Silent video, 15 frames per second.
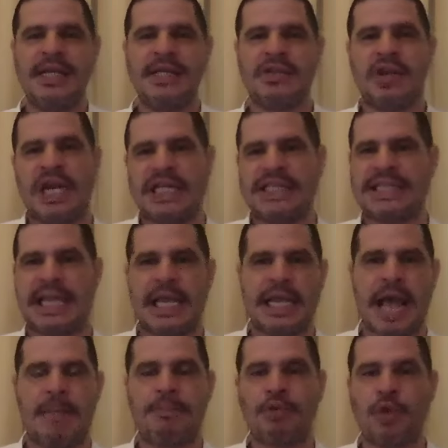So let's say
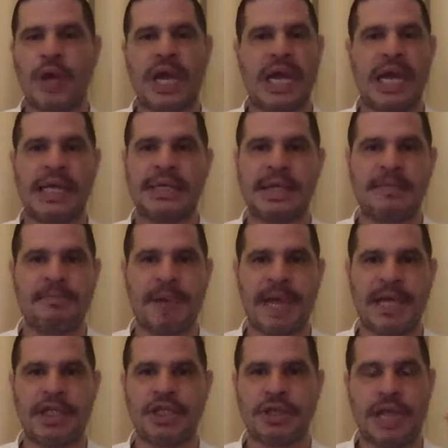I'm doing a landing
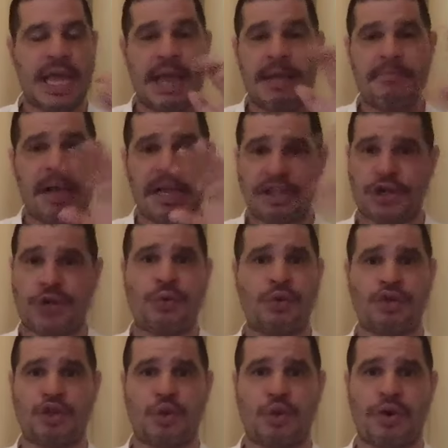page in my general
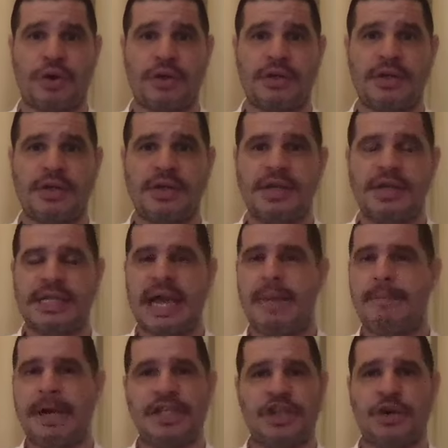store,
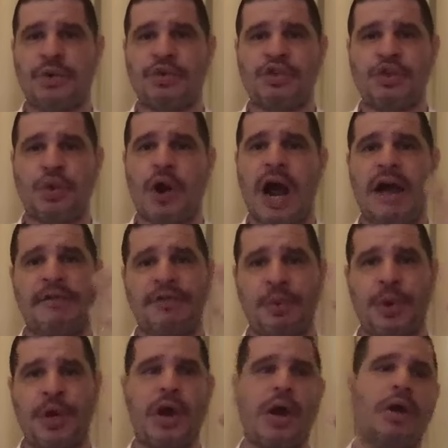that my general store have
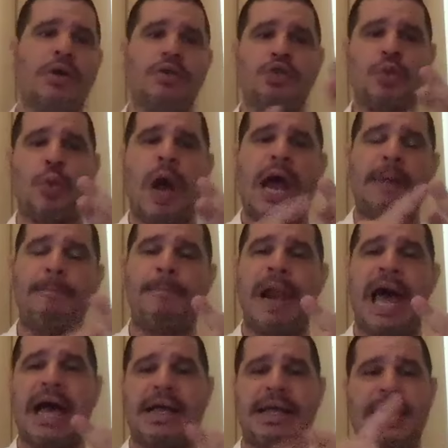three colors, white,
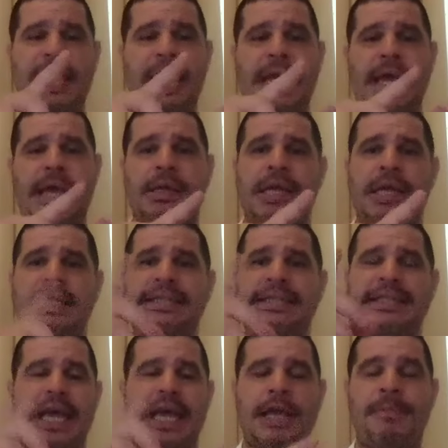black, and let's
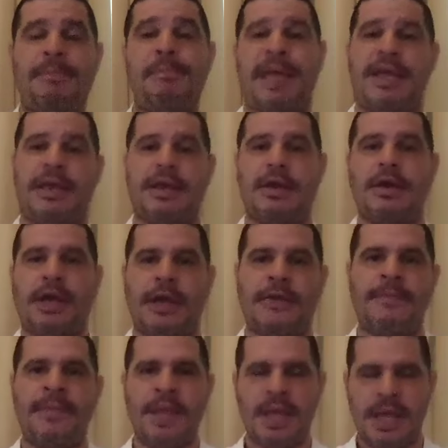say pink,
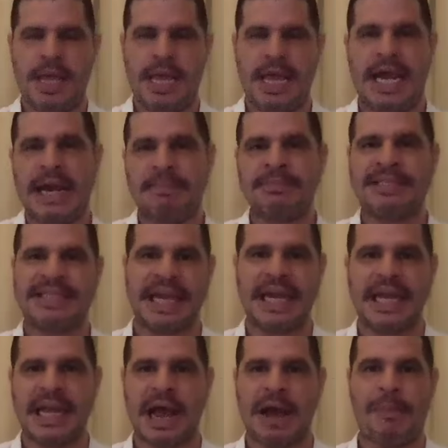okay? And I'm
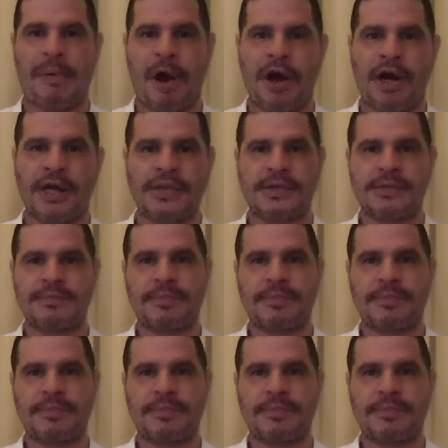selling a product.